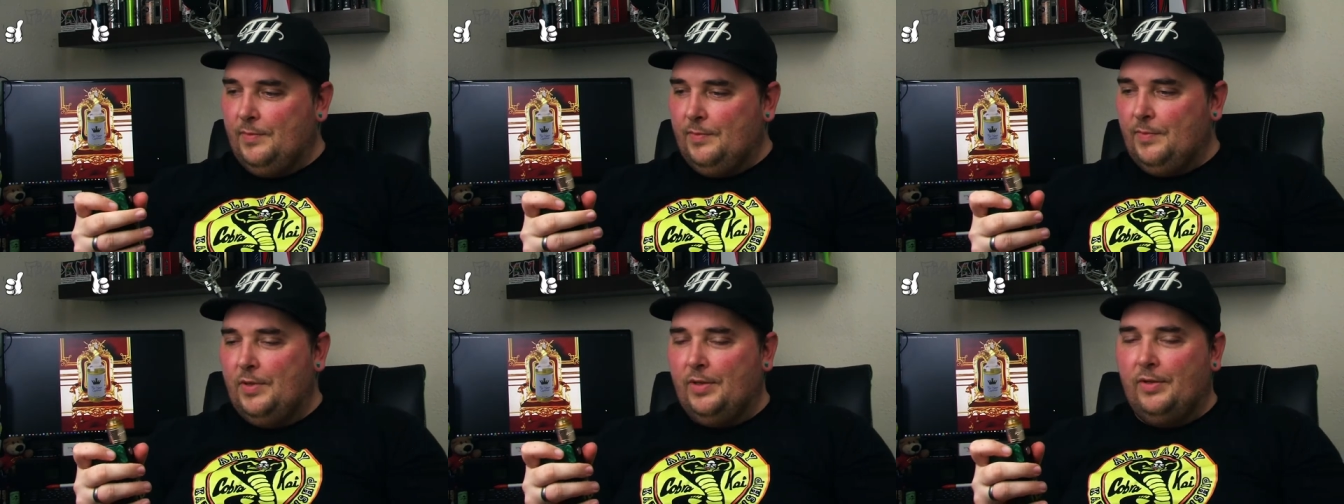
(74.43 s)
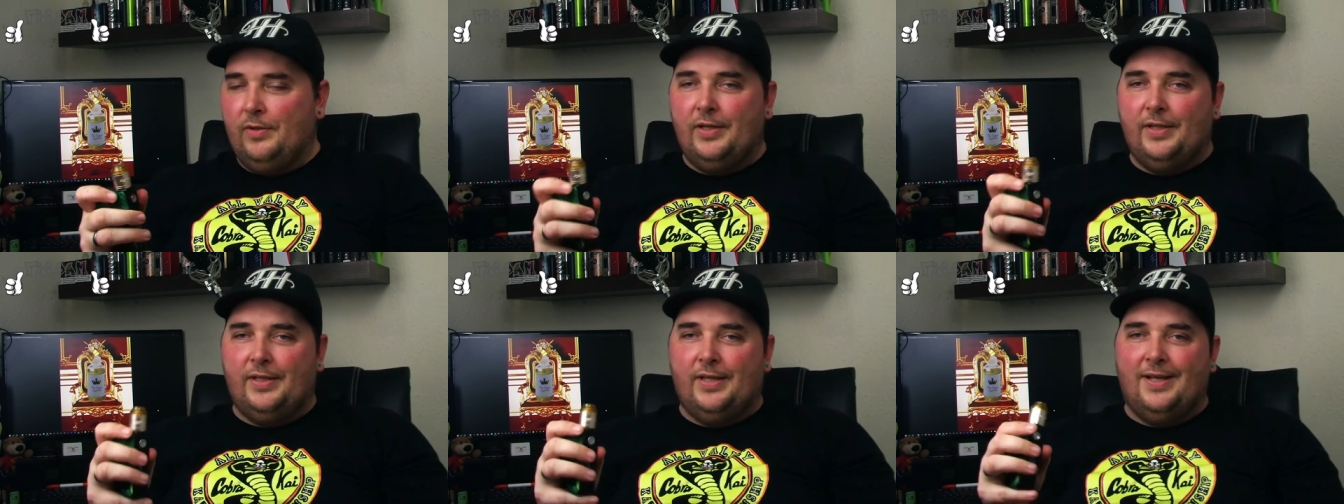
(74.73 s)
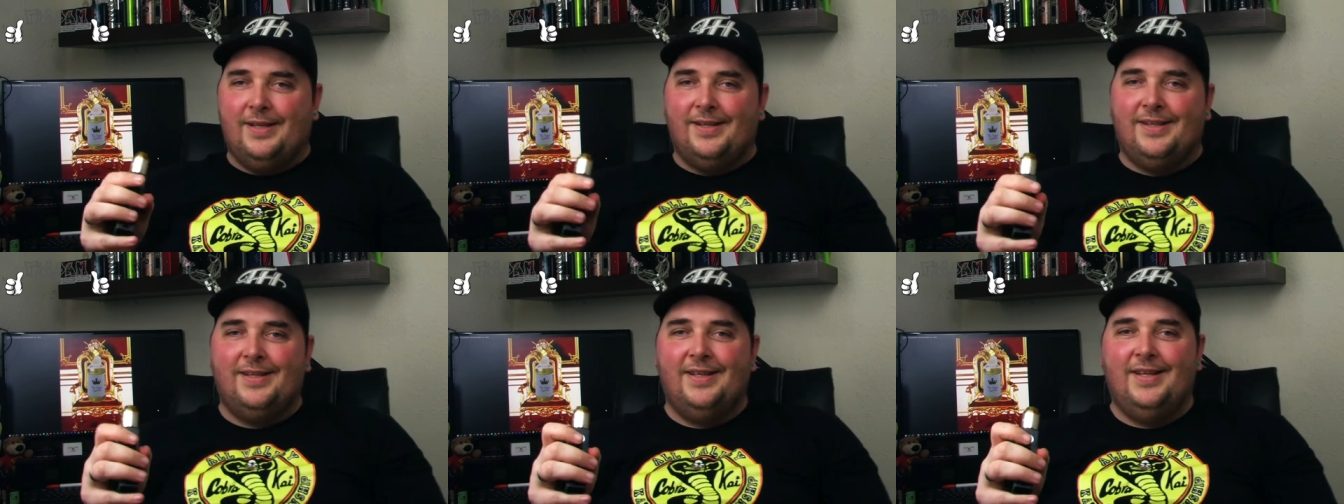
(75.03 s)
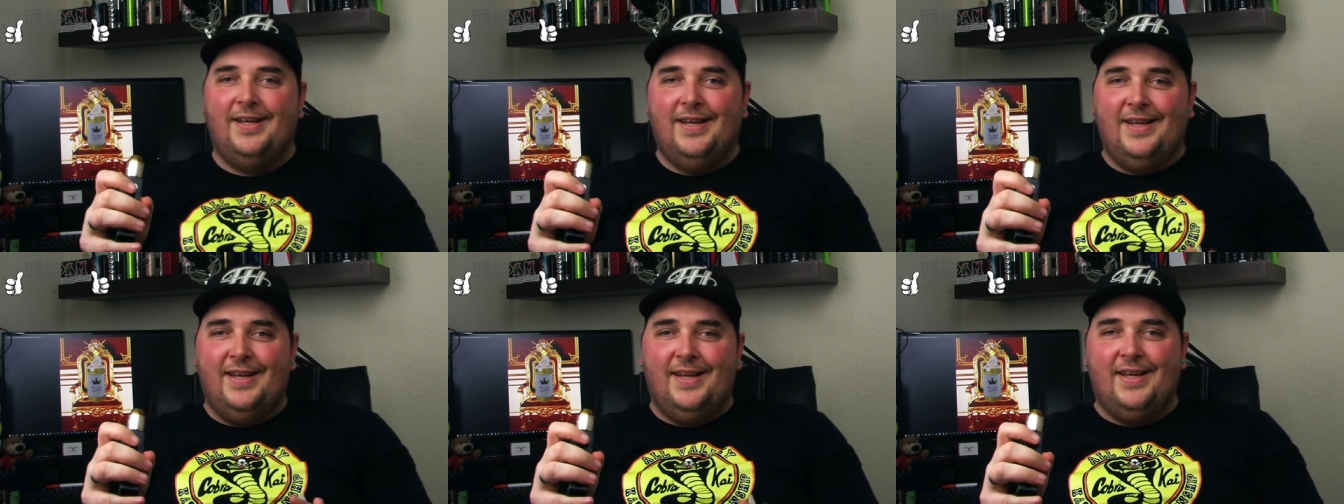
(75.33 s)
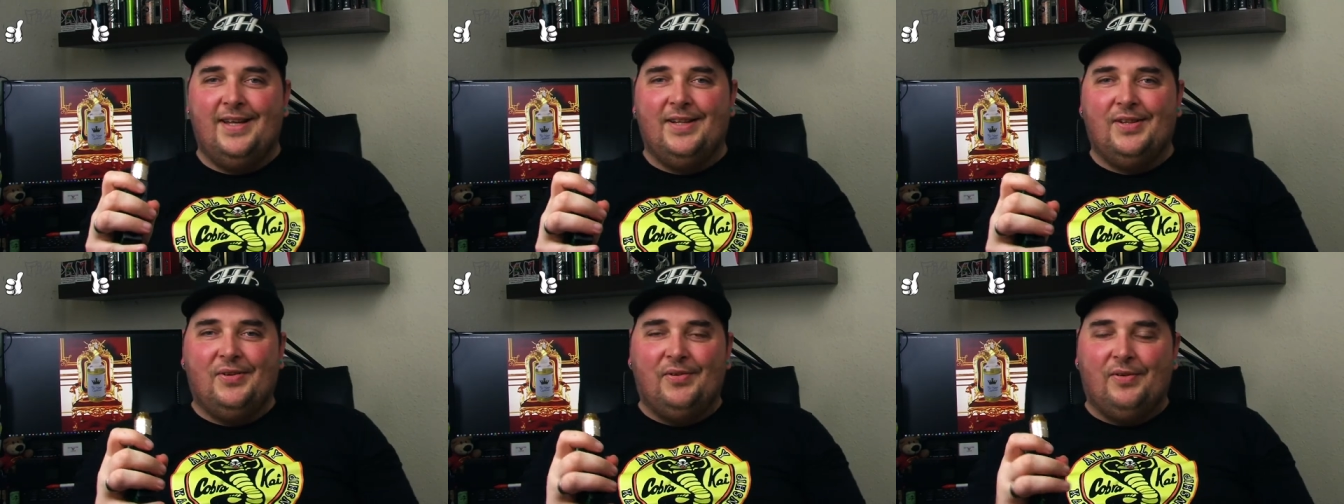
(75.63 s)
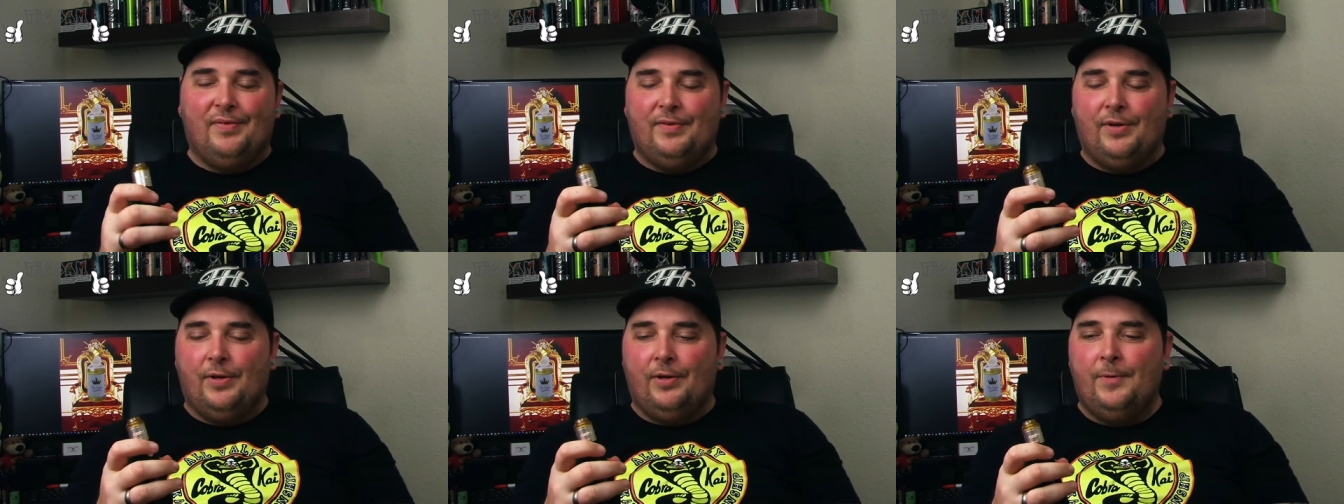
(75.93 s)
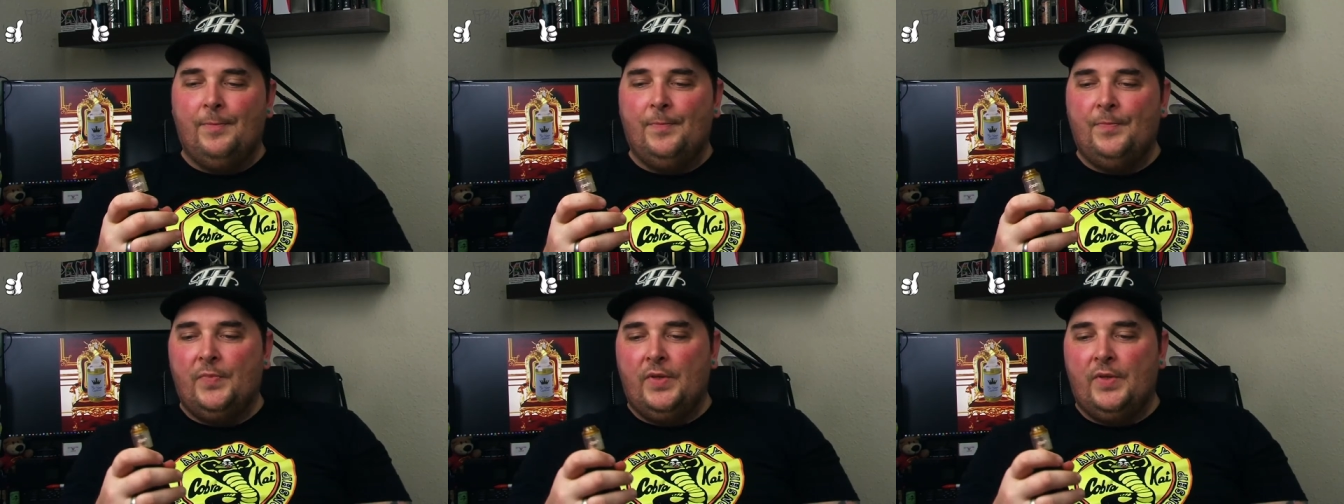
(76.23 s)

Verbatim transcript: we'll look at that in the review.